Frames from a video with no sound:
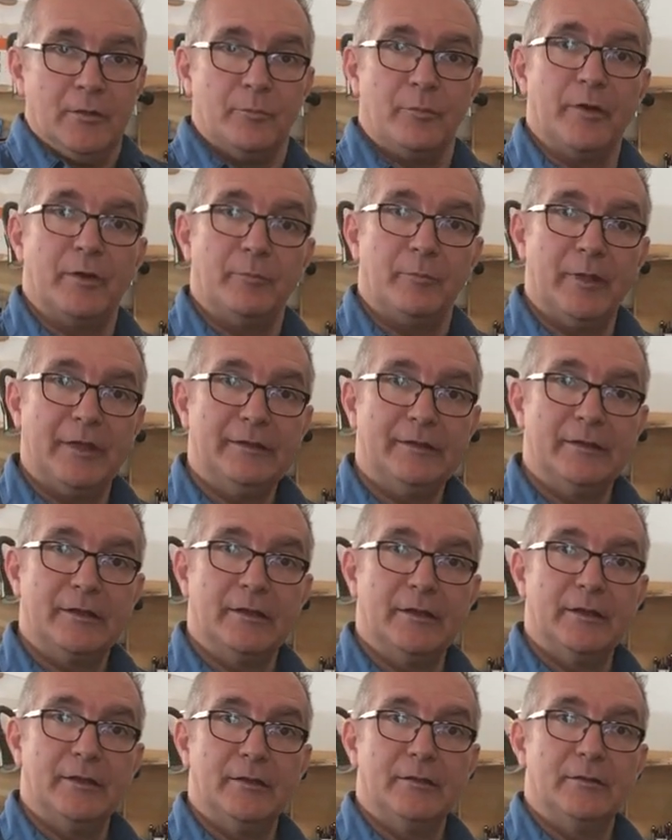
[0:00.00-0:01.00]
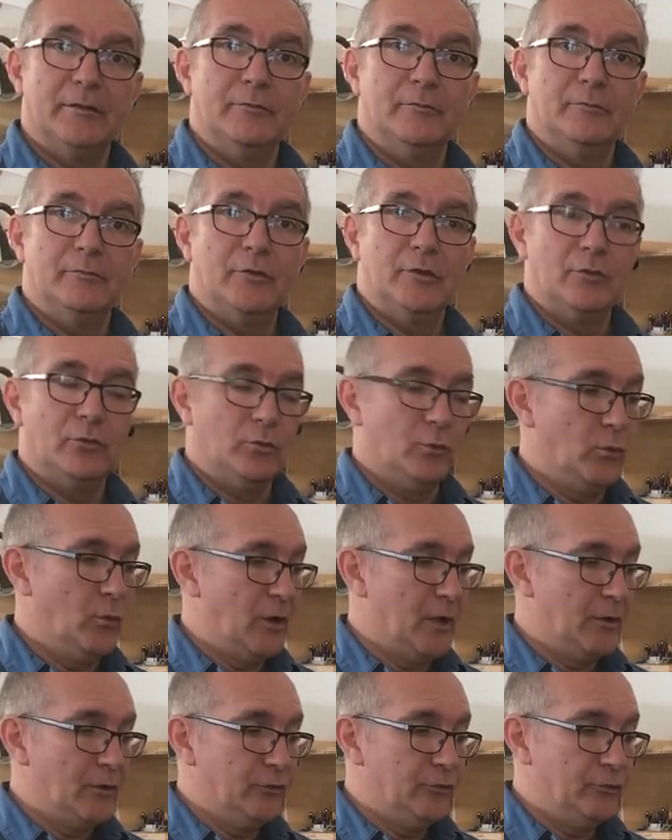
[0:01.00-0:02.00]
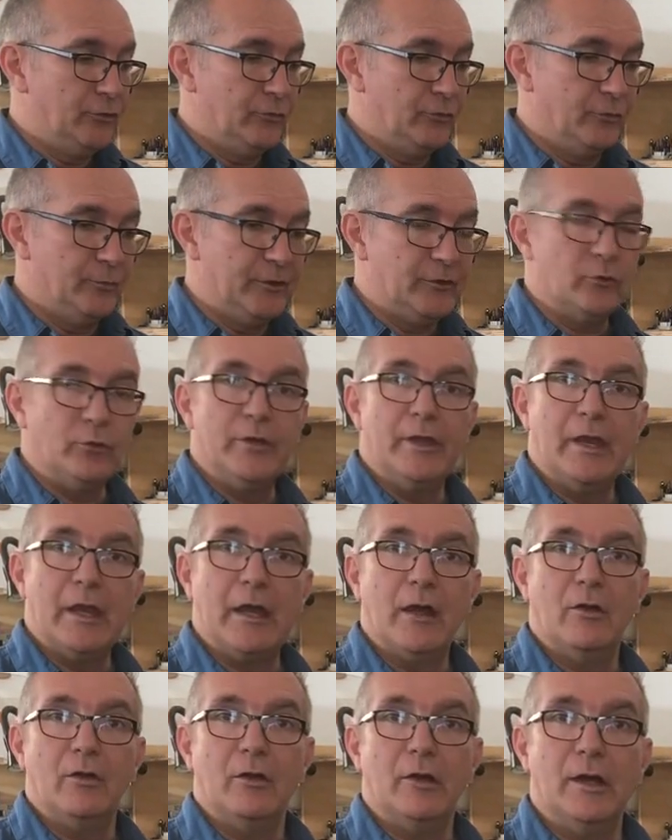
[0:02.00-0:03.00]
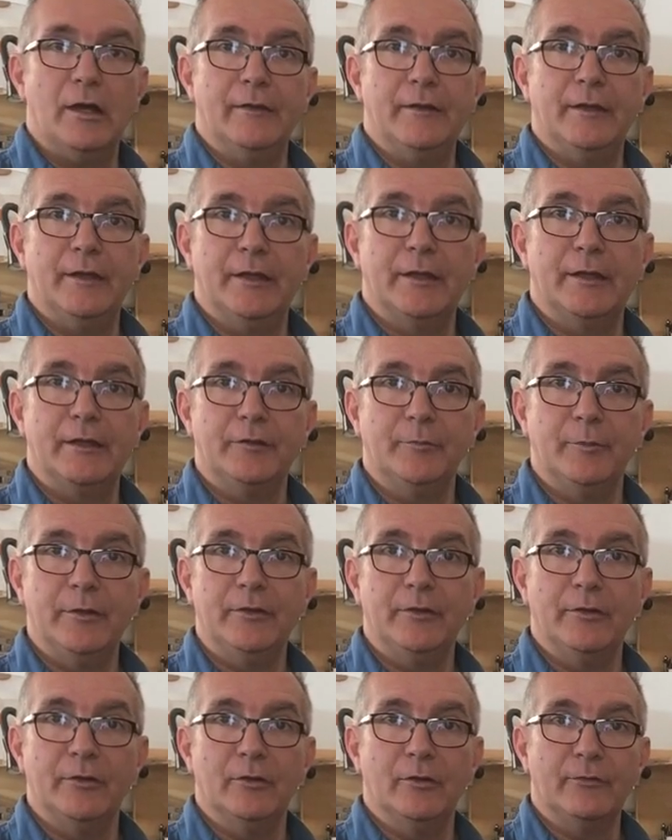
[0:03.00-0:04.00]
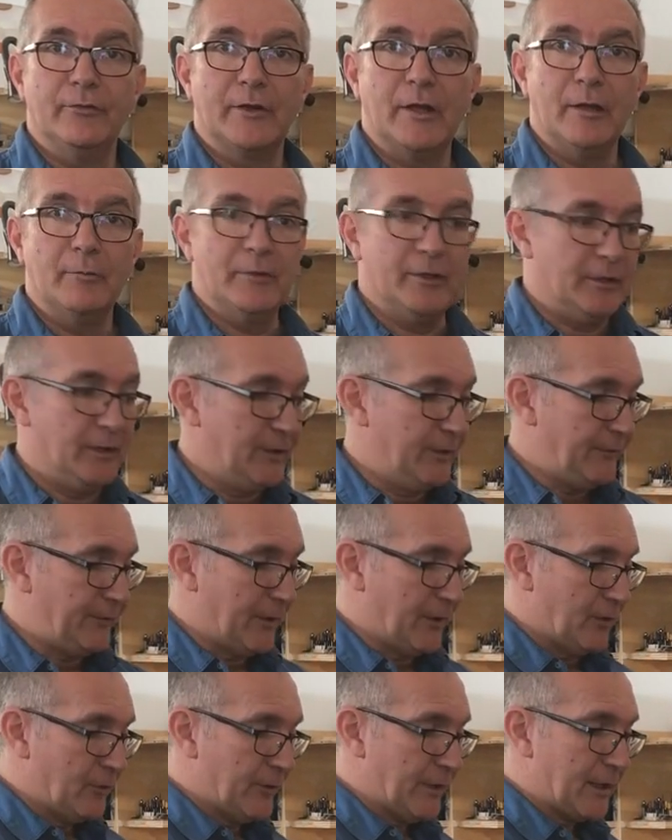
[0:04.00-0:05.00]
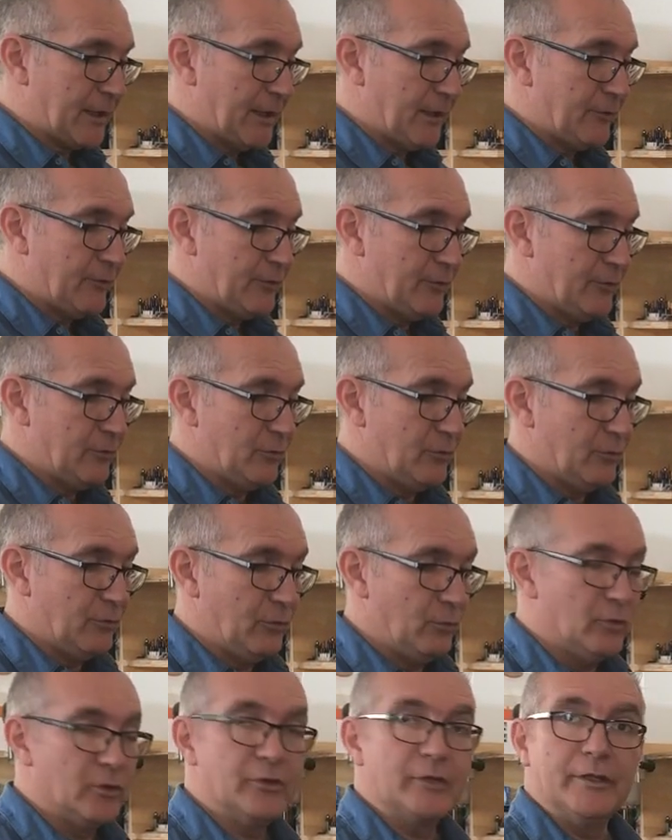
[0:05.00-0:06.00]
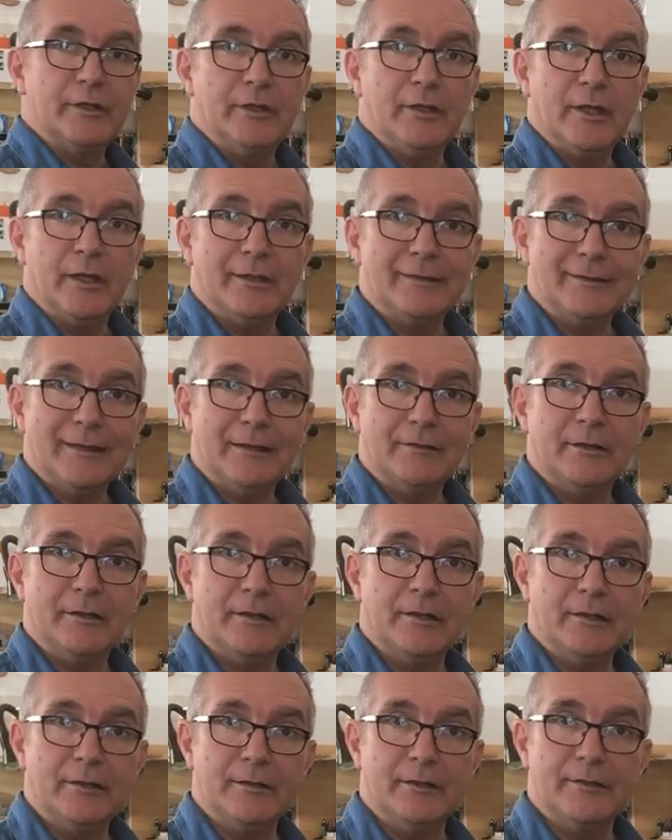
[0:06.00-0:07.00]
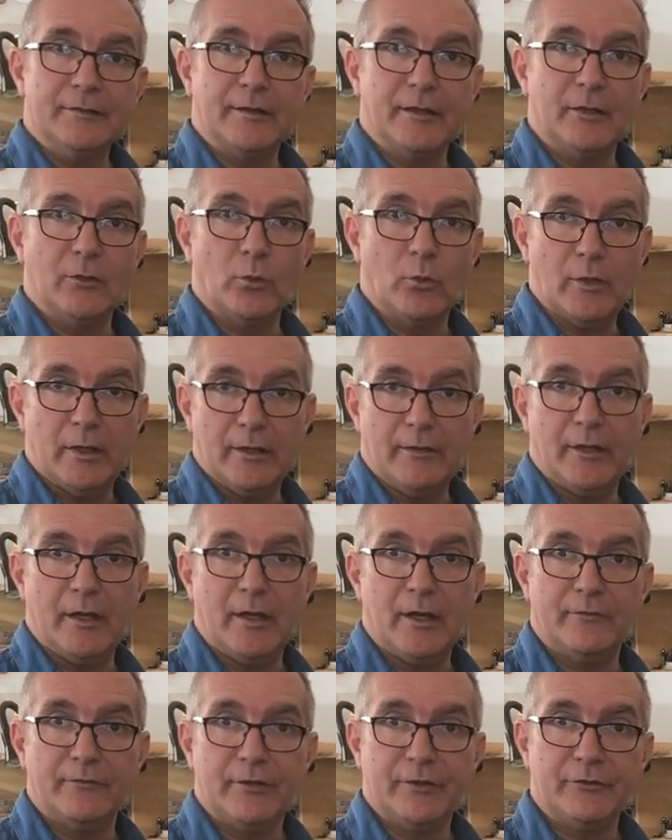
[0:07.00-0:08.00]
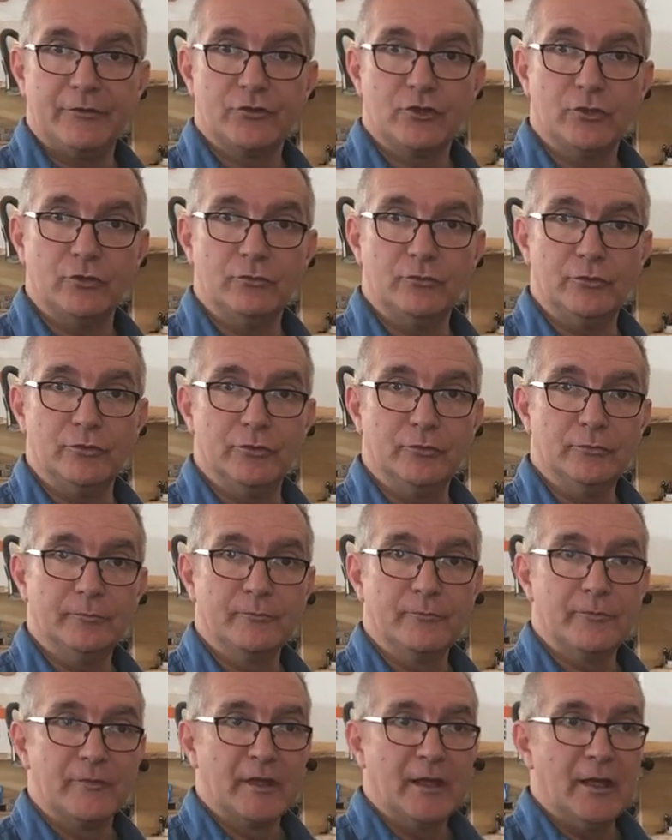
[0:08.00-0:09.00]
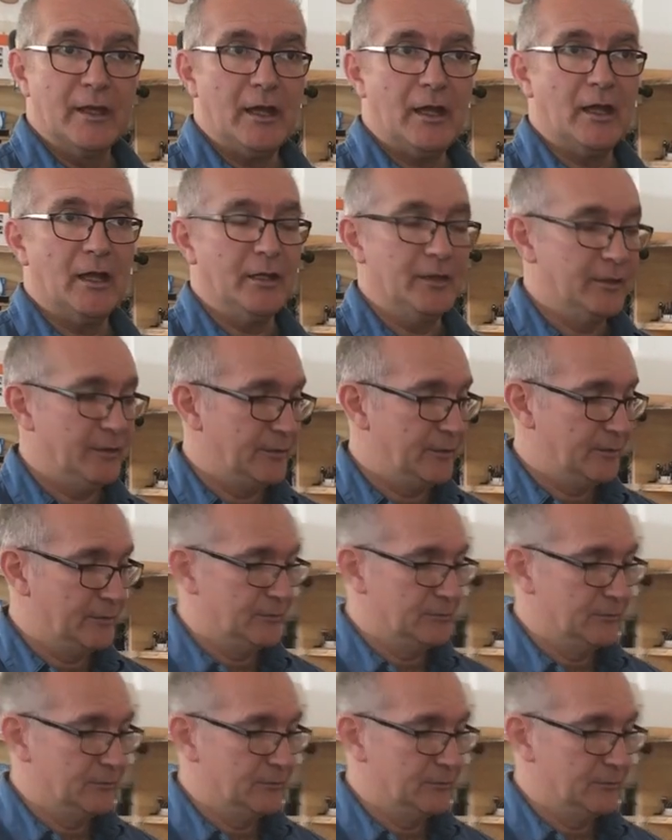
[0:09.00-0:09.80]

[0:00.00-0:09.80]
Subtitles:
But basically what I'm going to do between now and the next video off camera is I'm going to carry on working exactly in the same way that I've just shown you, and